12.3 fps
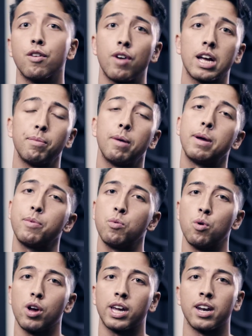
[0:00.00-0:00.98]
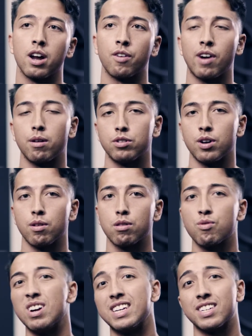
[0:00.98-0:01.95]
I'd recommend maybe working at around
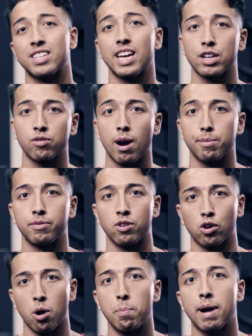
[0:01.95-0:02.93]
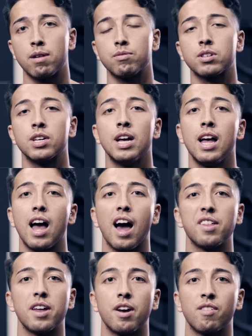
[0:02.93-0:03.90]
3 to 6 reps for your compounds,
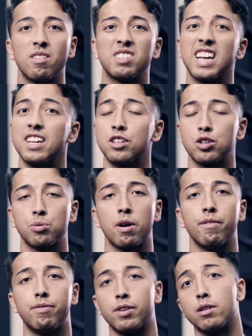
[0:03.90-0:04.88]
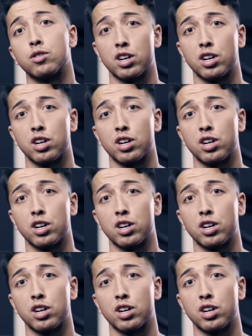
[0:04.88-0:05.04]
and then around 10 to 12 for those